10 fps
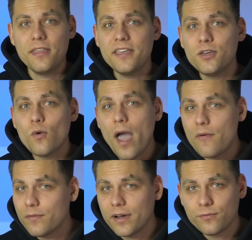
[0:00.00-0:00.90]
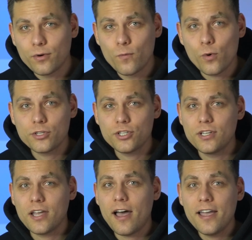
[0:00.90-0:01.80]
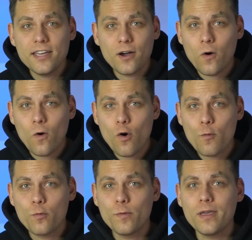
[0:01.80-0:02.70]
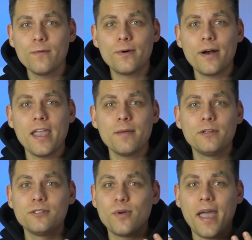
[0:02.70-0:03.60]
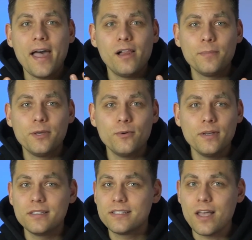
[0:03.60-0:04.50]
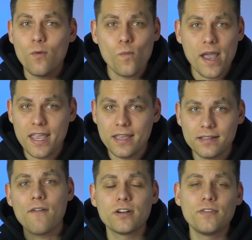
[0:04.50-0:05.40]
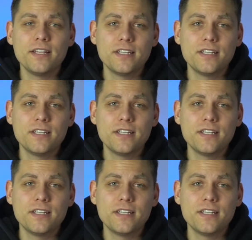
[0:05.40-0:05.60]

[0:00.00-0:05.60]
Thank you everyone for watching. I hope we were able to help you in some way. Have a great